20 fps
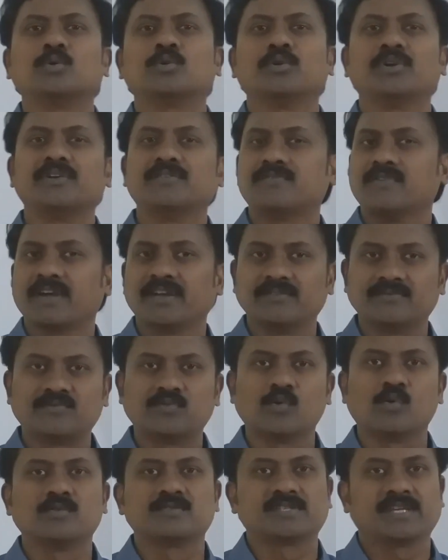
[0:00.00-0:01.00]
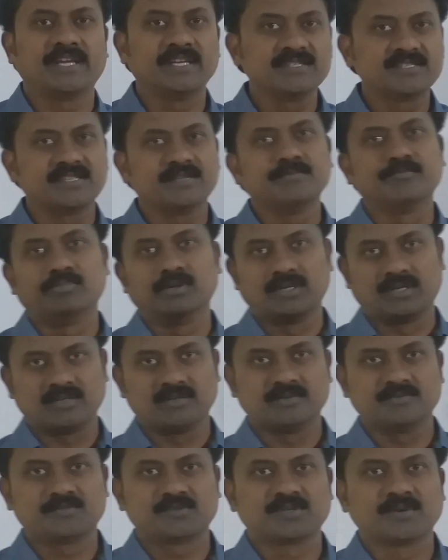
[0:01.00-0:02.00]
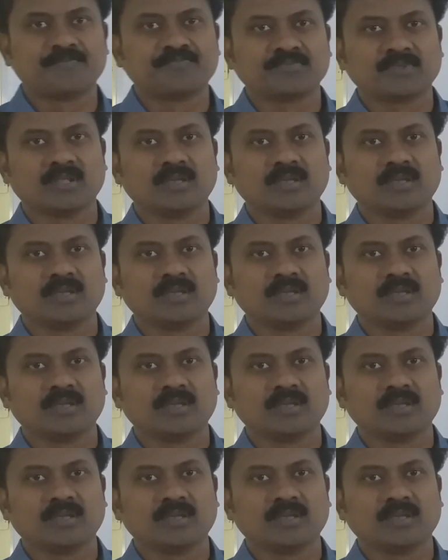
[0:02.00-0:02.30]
to define force in simple terms.